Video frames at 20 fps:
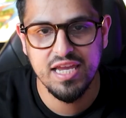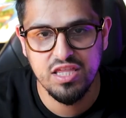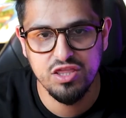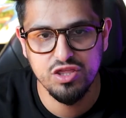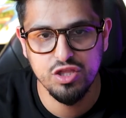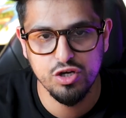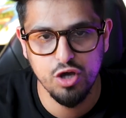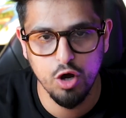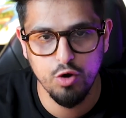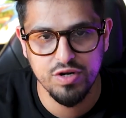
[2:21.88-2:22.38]
in
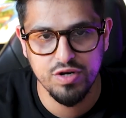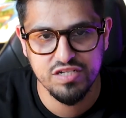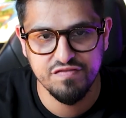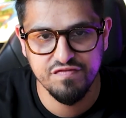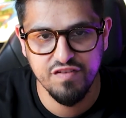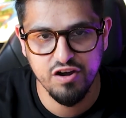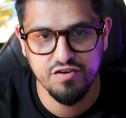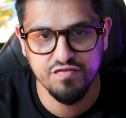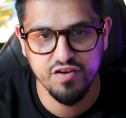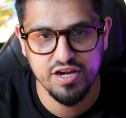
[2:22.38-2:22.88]
the code. It's
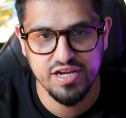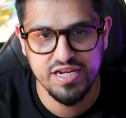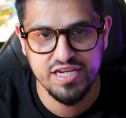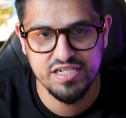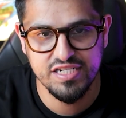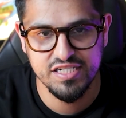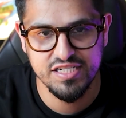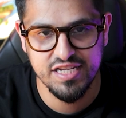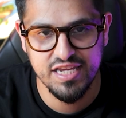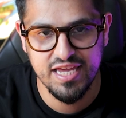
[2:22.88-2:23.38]
very, very
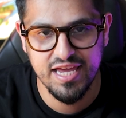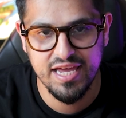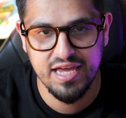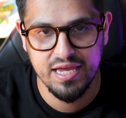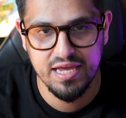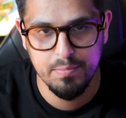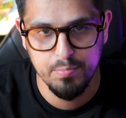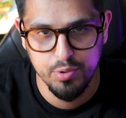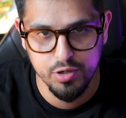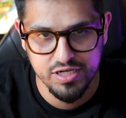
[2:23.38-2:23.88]
easy. See here,
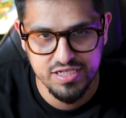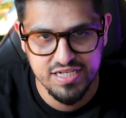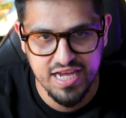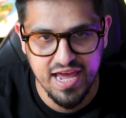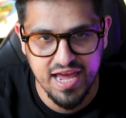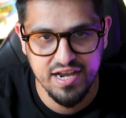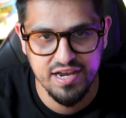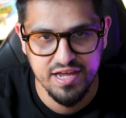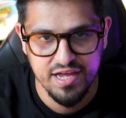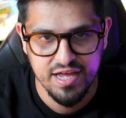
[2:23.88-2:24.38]
input
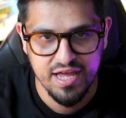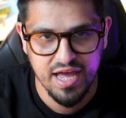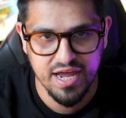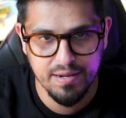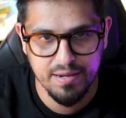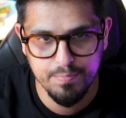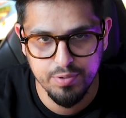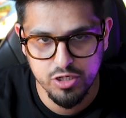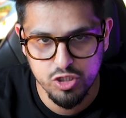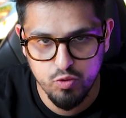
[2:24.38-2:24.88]
10 and
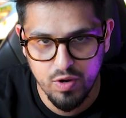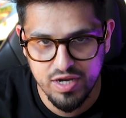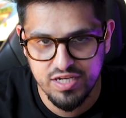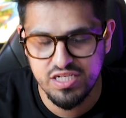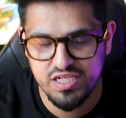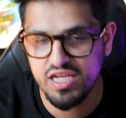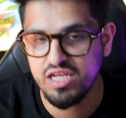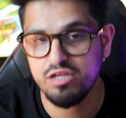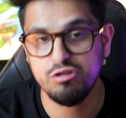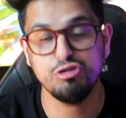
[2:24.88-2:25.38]
input
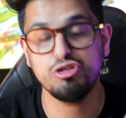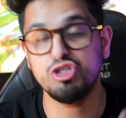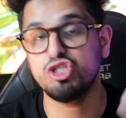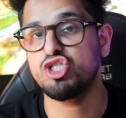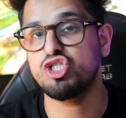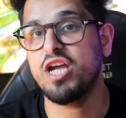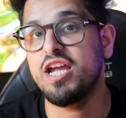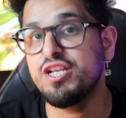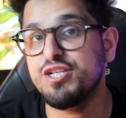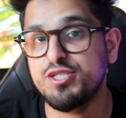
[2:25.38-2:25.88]
20. You just
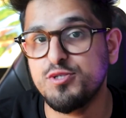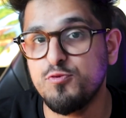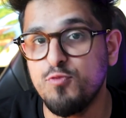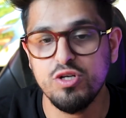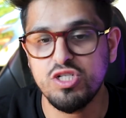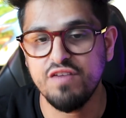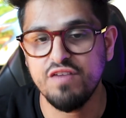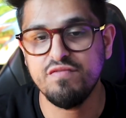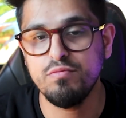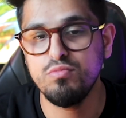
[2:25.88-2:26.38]
change it to
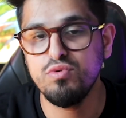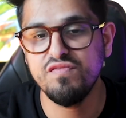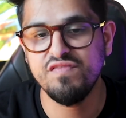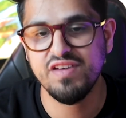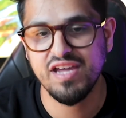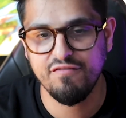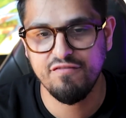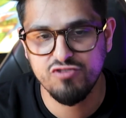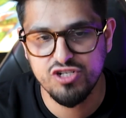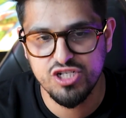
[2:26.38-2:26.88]
whichever
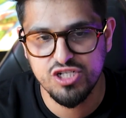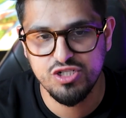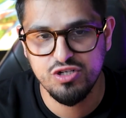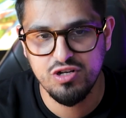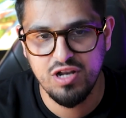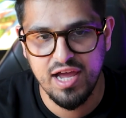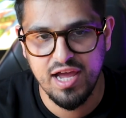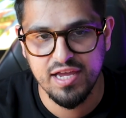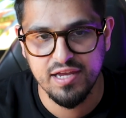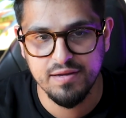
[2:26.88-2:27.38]
moving averages you
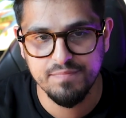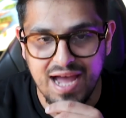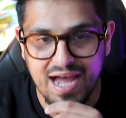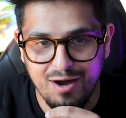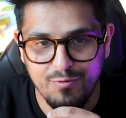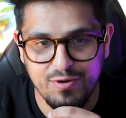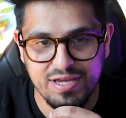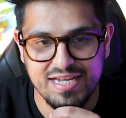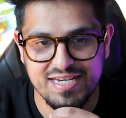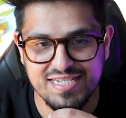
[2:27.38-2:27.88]
like.
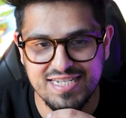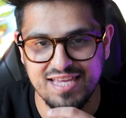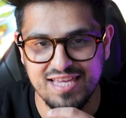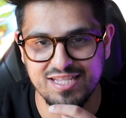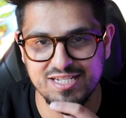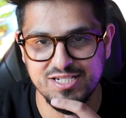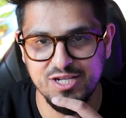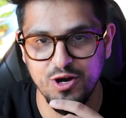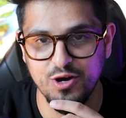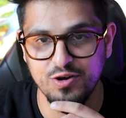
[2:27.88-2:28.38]
Now we can take
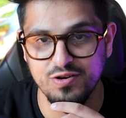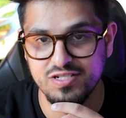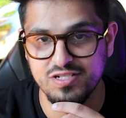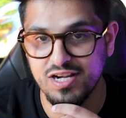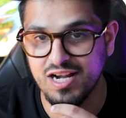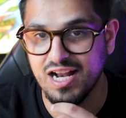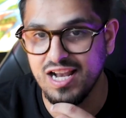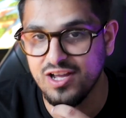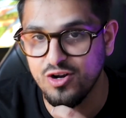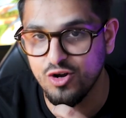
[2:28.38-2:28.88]
this code.
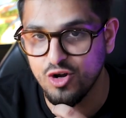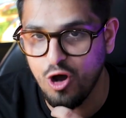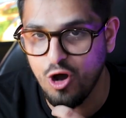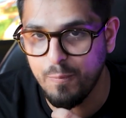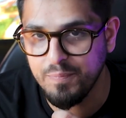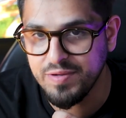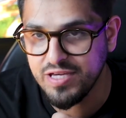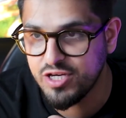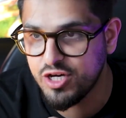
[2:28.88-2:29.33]
So click on copy